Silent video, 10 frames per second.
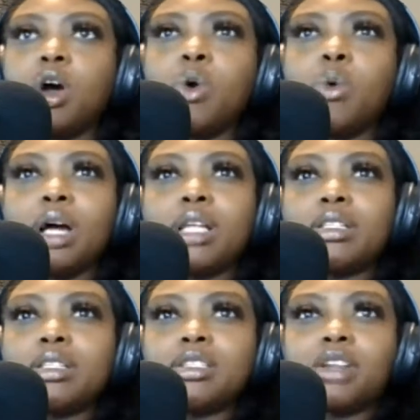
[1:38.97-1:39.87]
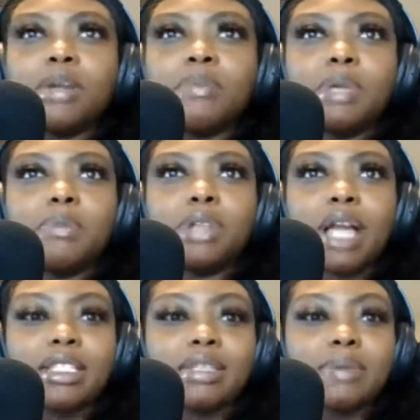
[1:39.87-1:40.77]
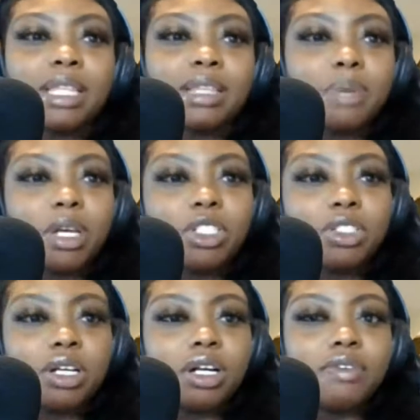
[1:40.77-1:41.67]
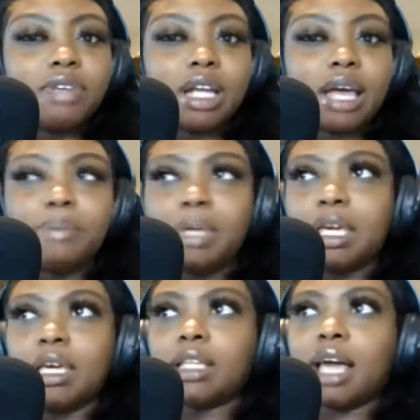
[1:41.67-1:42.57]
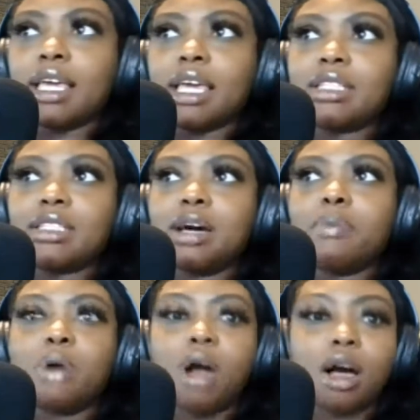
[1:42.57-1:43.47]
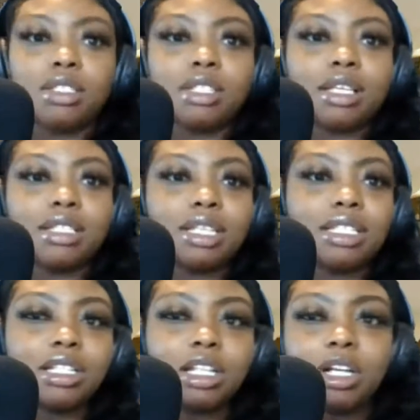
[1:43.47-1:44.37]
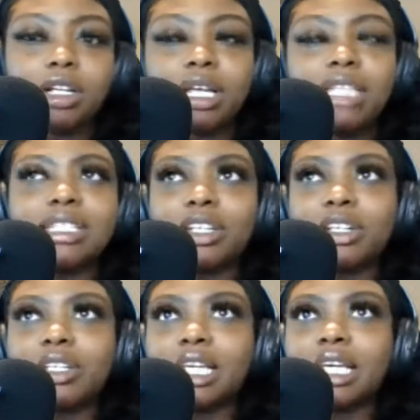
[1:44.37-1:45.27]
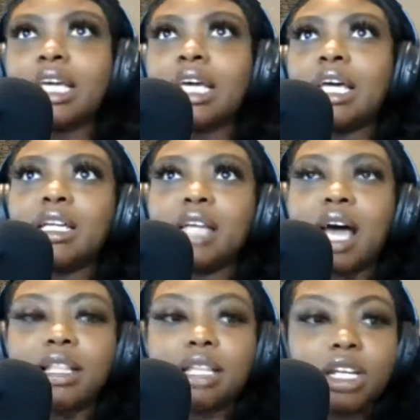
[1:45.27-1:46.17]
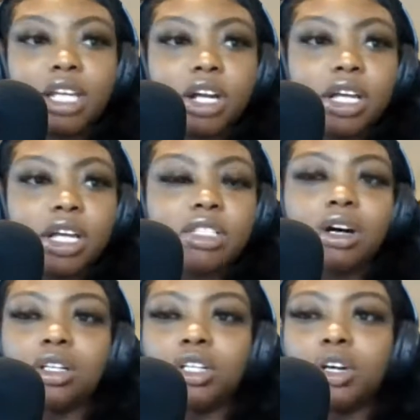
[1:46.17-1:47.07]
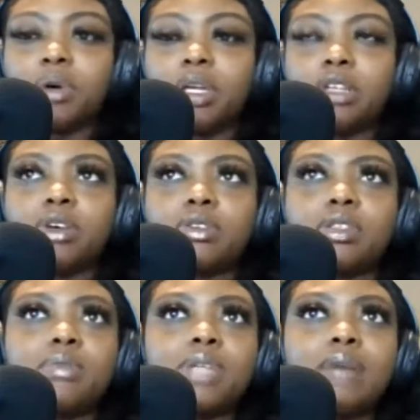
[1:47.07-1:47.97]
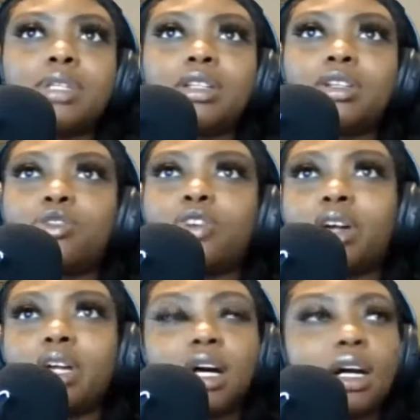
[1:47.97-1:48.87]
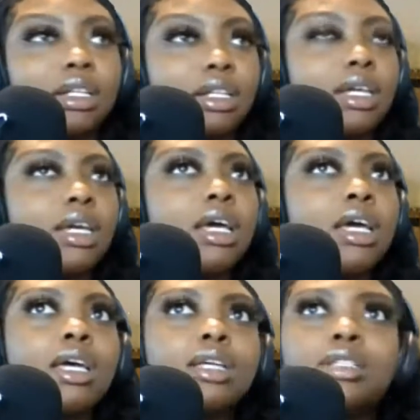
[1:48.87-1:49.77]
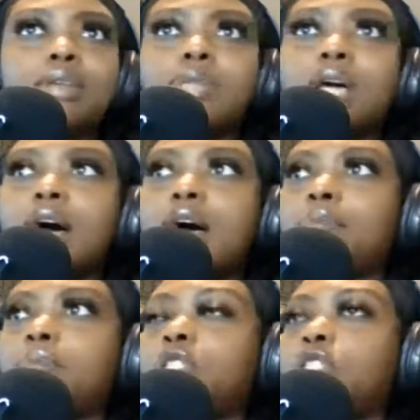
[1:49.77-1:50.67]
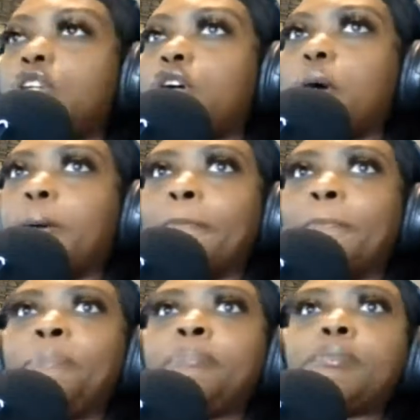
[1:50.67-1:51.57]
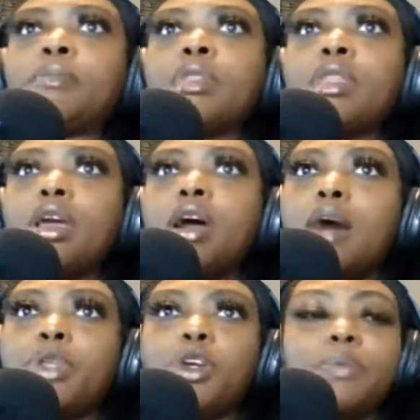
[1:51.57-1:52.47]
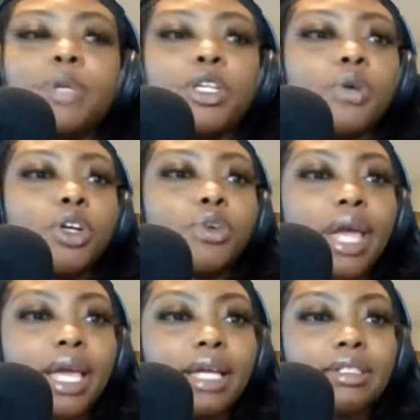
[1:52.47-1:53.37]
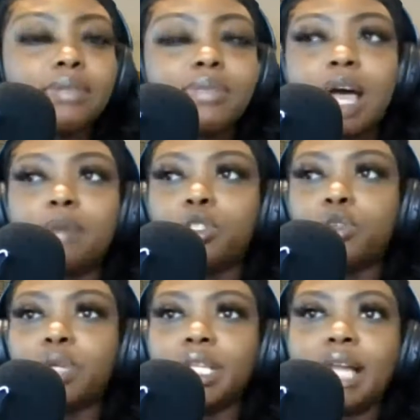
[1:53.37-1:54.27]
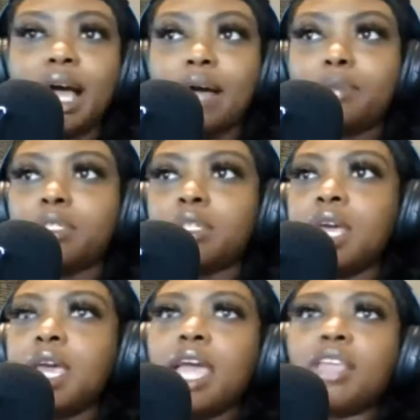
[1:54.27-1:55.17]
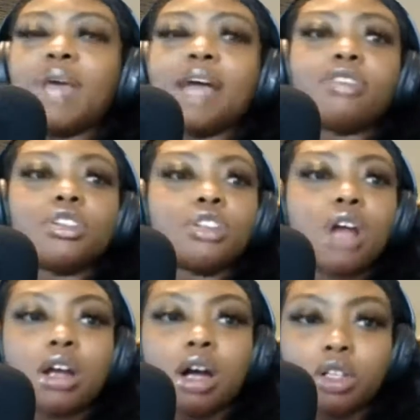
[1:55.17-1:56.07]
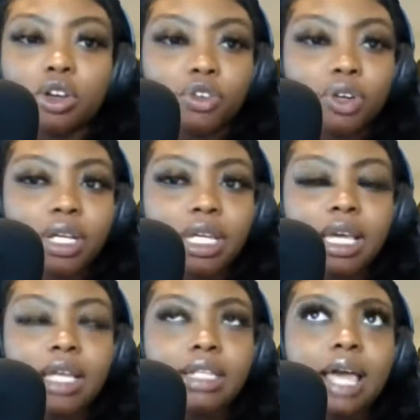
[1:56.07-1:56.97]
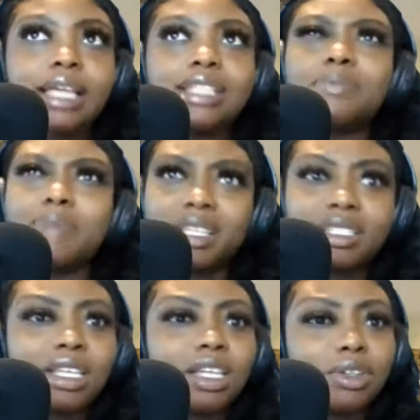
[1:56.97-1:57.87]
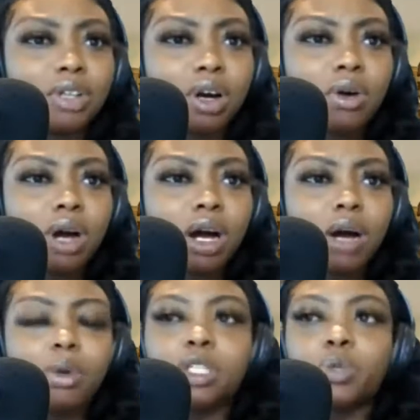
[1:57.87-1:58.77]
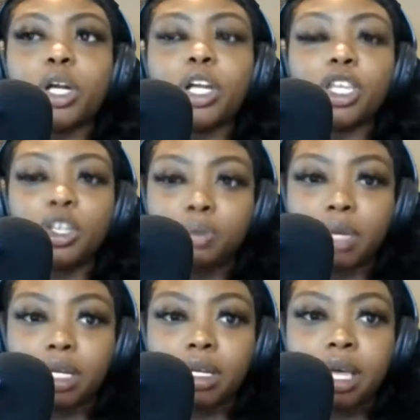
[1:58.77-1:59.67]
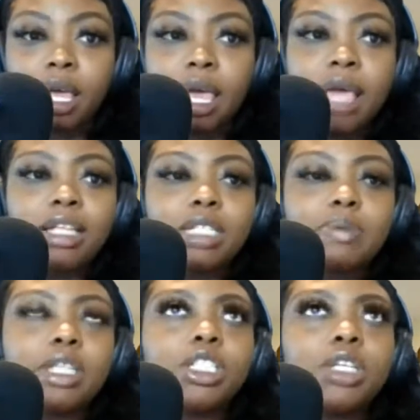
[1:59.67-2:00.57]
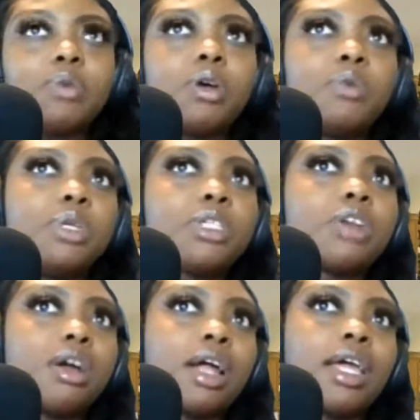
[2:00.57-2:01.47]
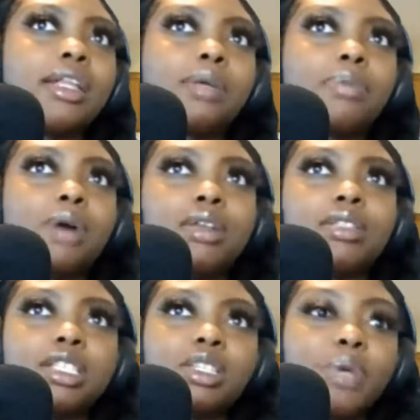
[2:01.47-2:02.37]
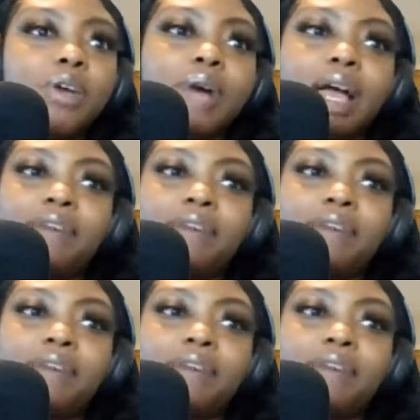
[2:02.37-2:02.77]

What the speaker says: what certain people like to paint the picture of it being. Like, it's a process. It's literally not linear. It's ongoing. Sometimes it looks very ugly. Sometimes, you could be doing great. Sometimes you relapse and you have to start all over again. Like, it's messy, because we're human. And especially when we start our healing process and we don't have